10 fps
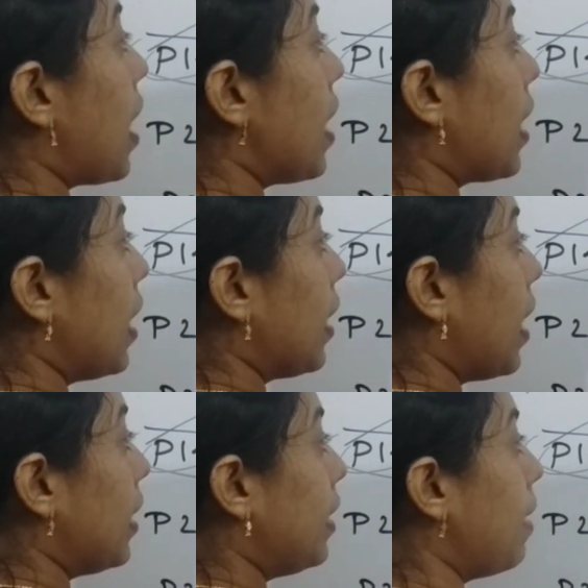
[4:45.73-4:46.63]
I can
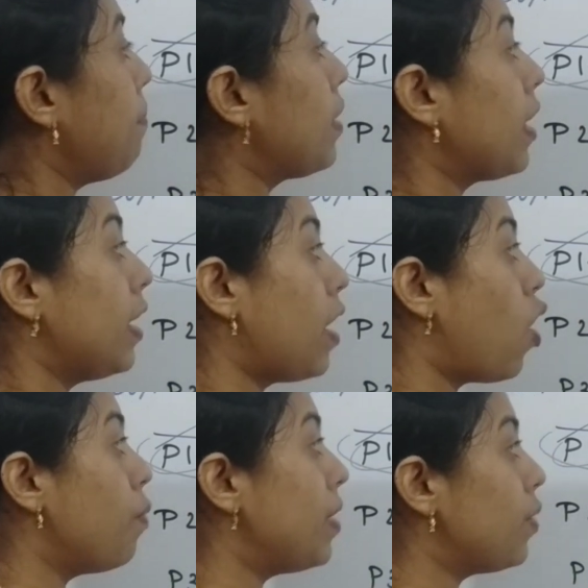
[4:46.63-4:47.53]
get them in
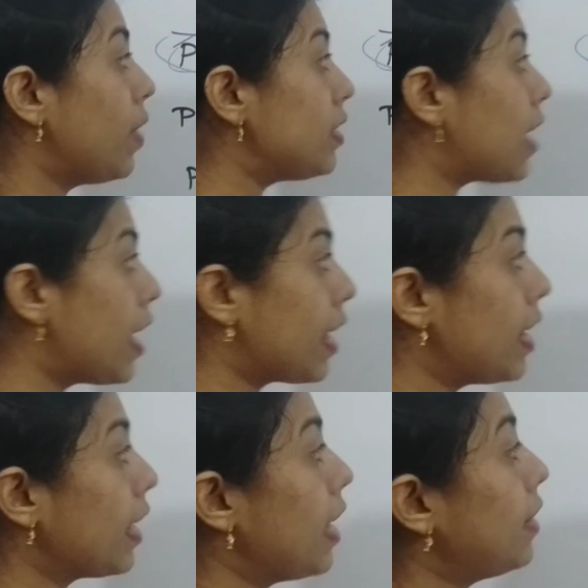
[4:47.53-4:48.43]
how many ways? I
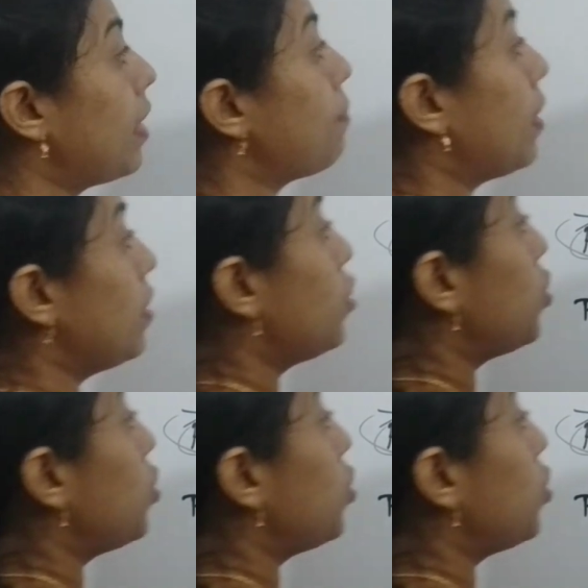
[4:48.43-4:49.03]
can get them in